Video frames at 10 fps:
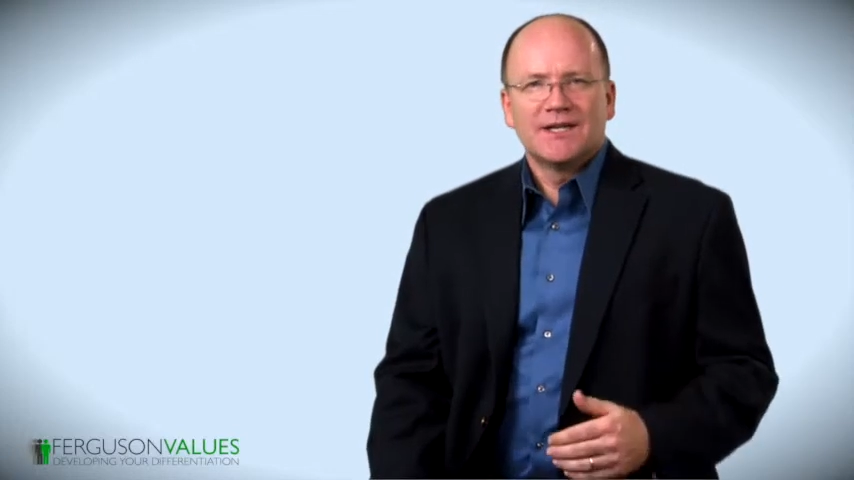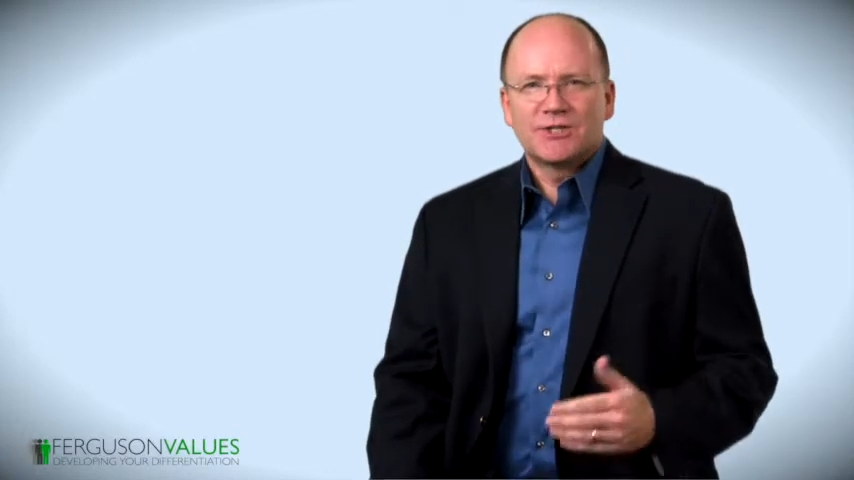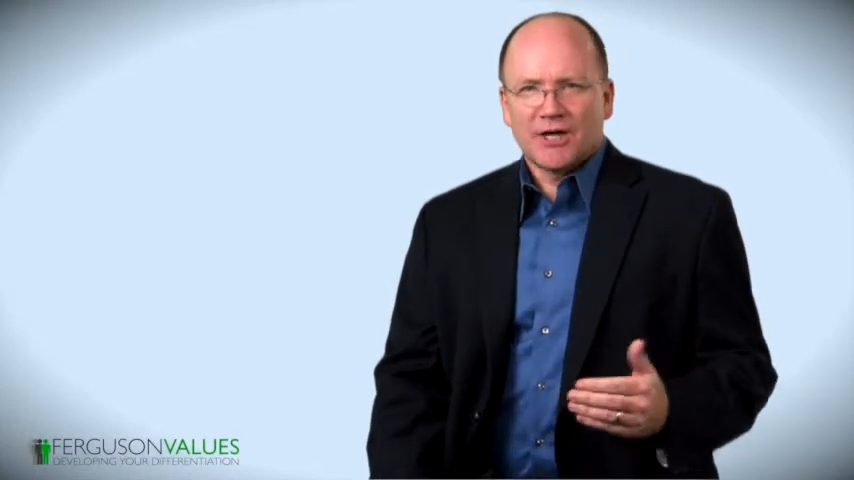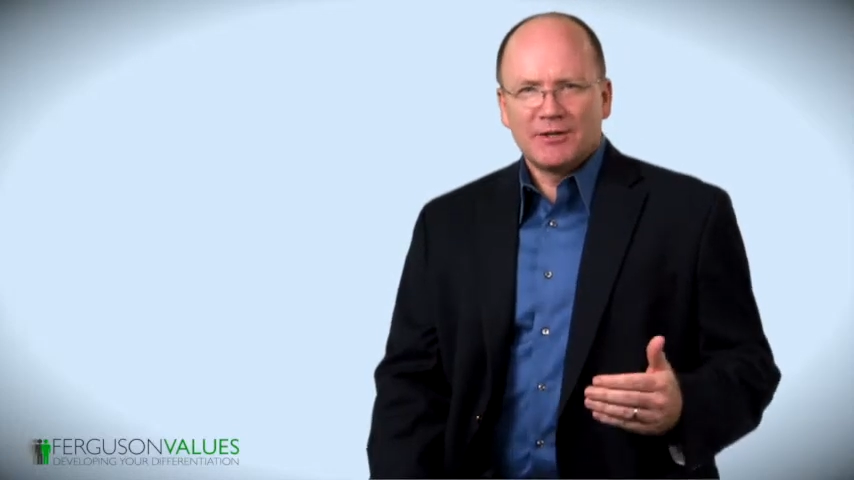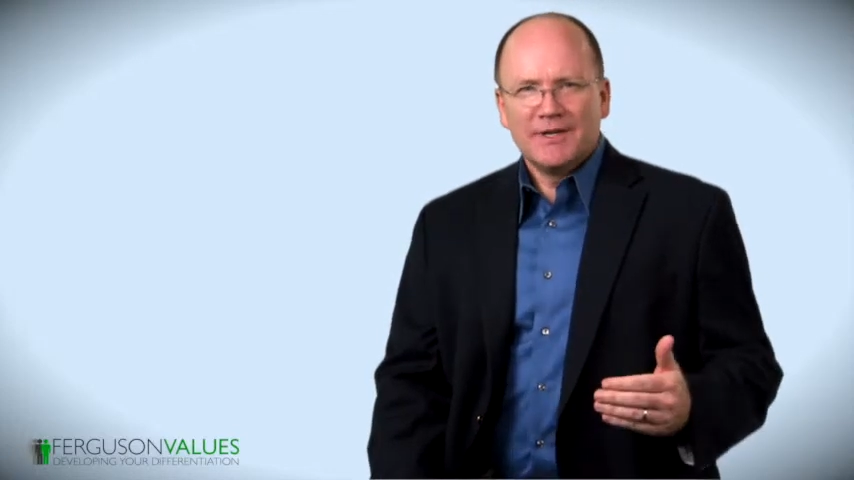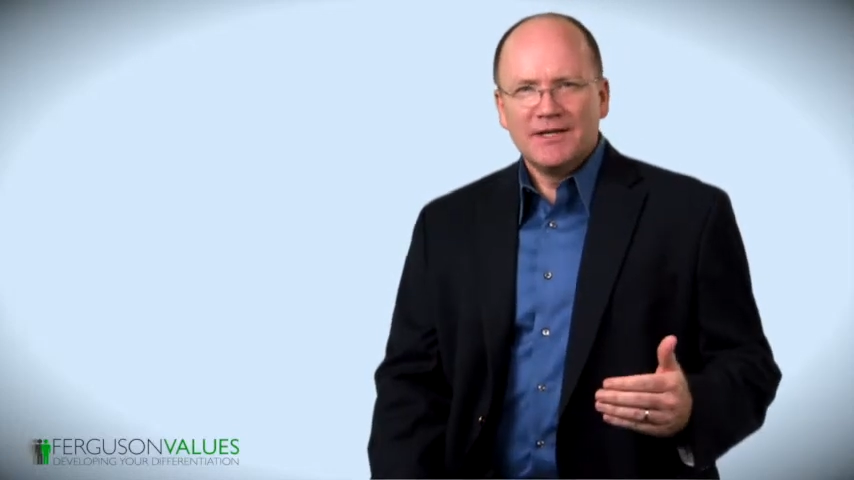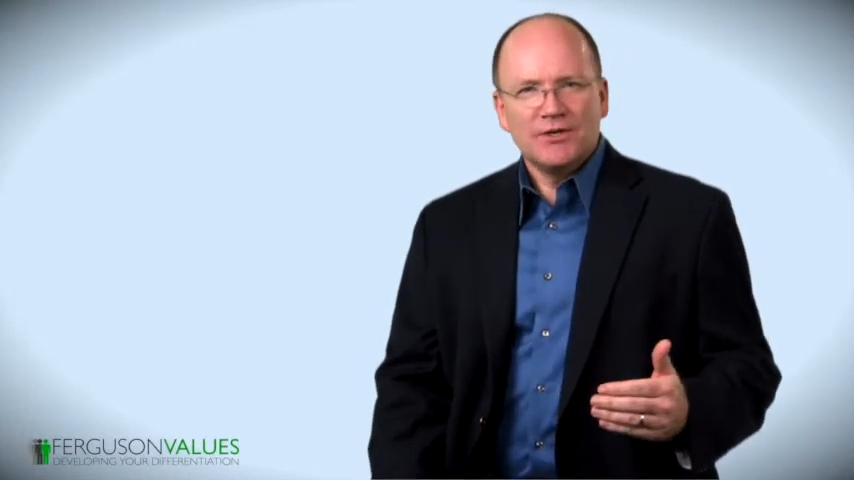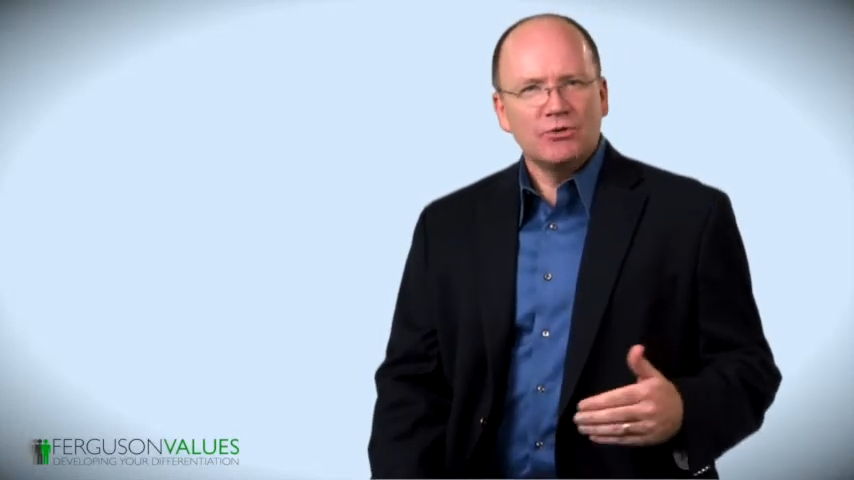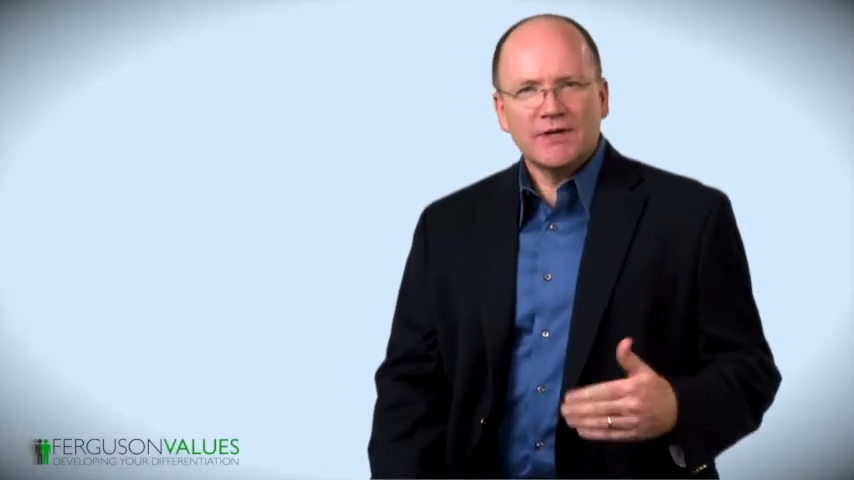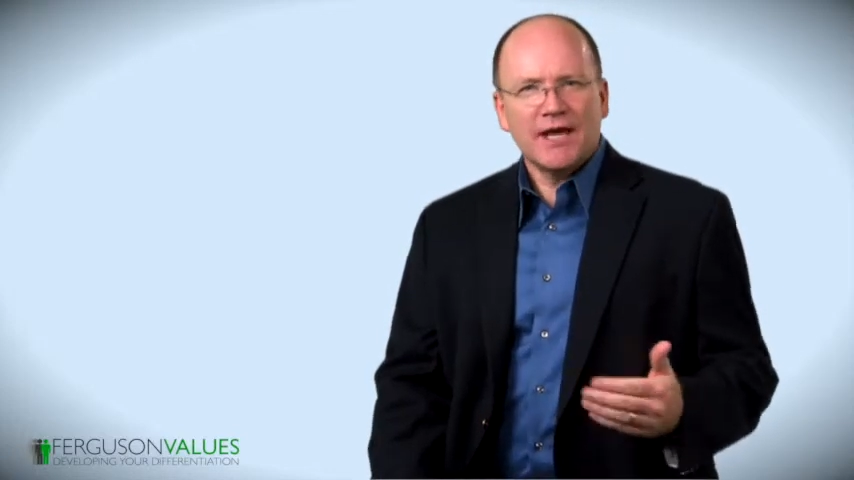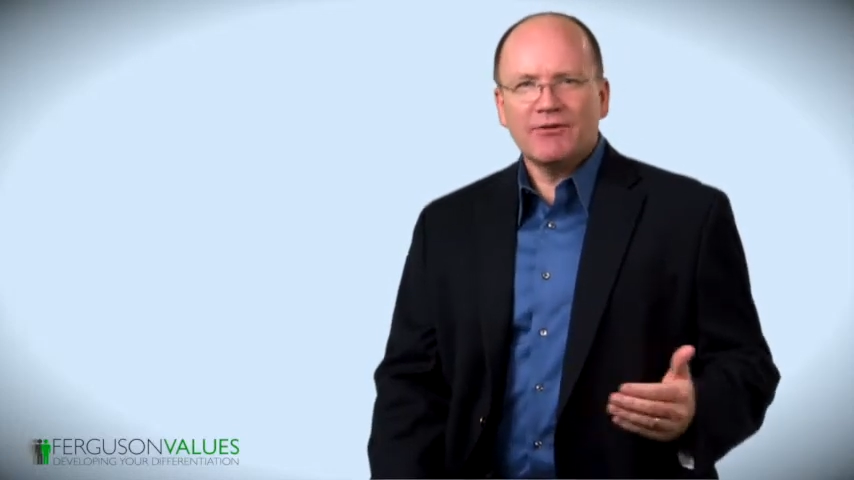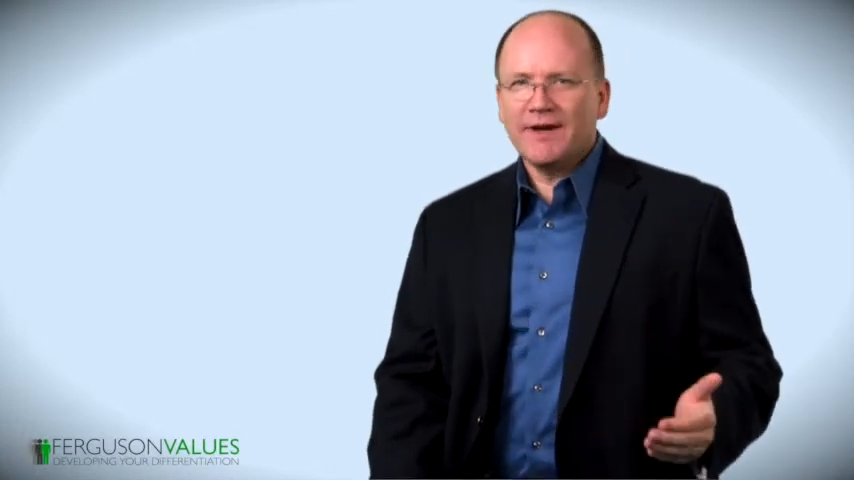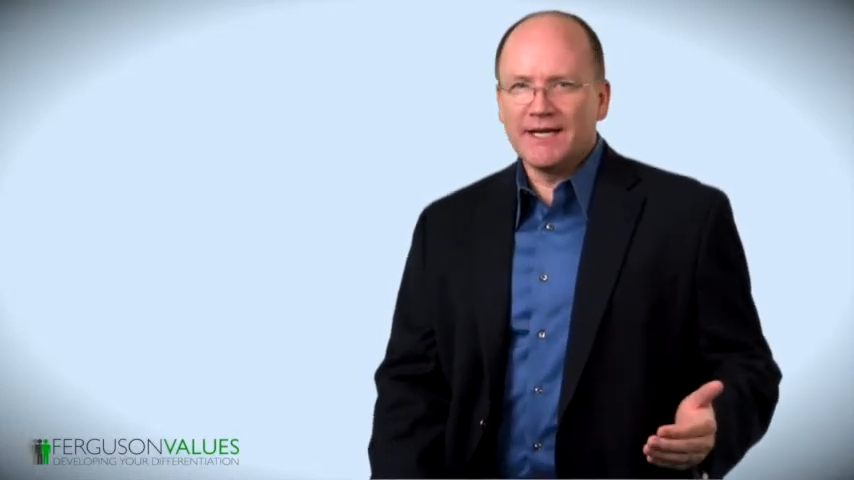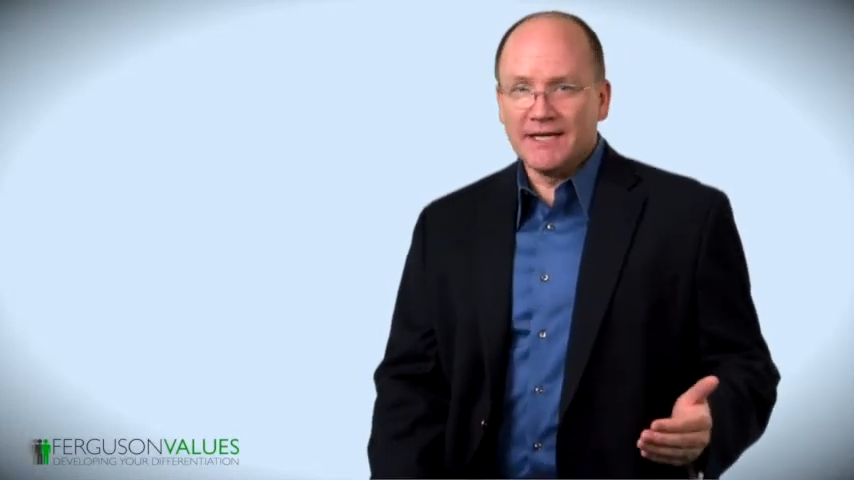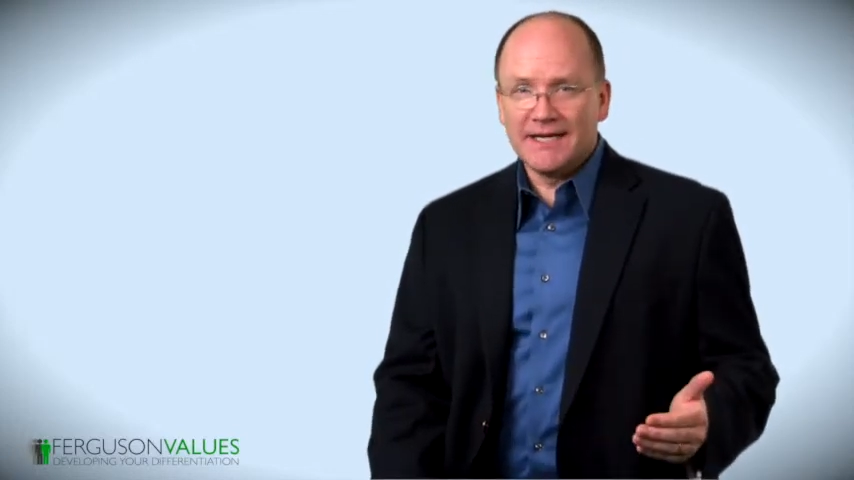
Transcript: "Gentlemen, you can't fight in